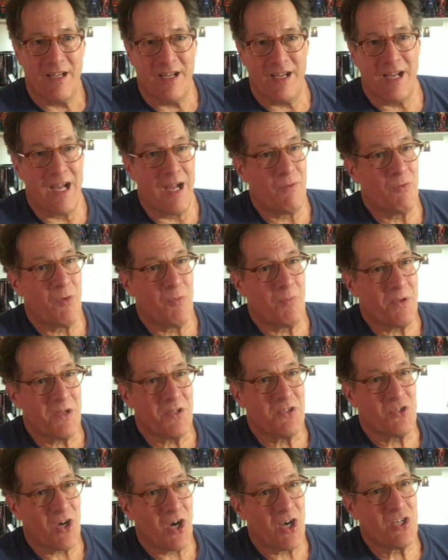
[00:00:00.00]
I won't be
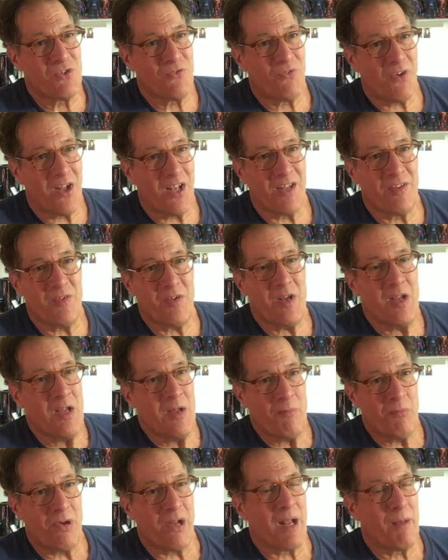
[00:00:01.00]
in charge of all of it,
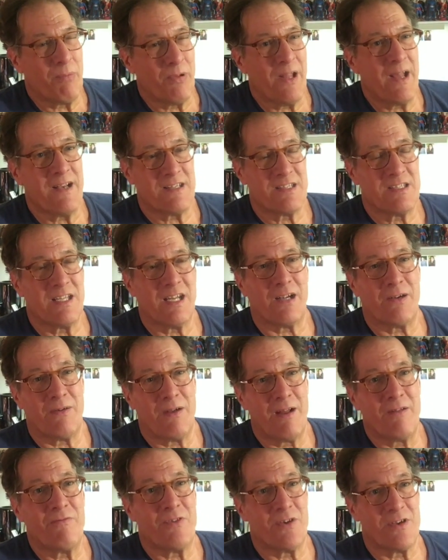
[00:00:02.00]
but I plan to stick
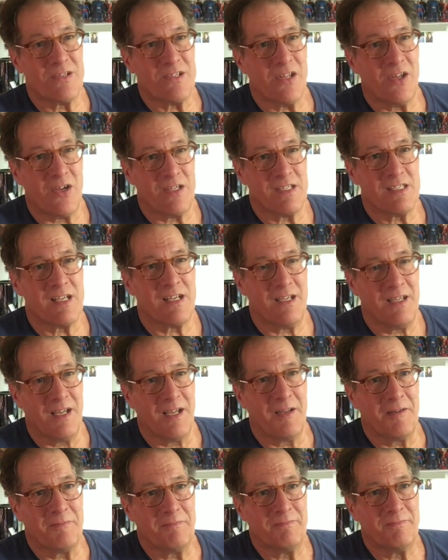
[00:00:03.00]
around for as long as I
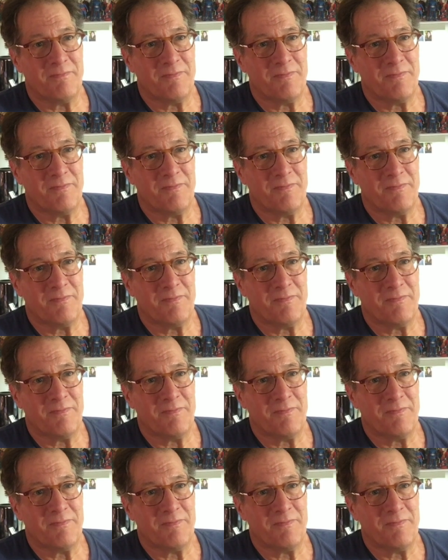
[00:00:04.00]
can.